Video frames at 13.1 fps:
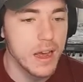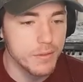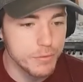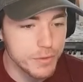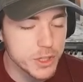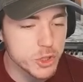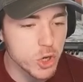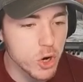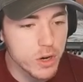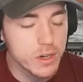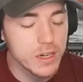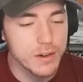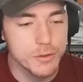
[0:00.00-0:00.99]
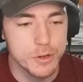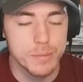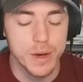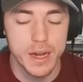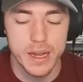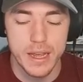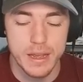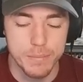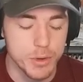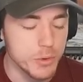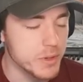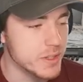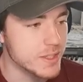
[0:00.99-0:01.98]
Fish are covered by a
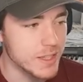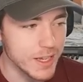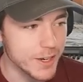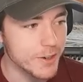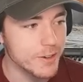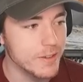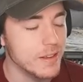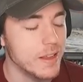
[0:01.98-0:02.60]
mucus layer,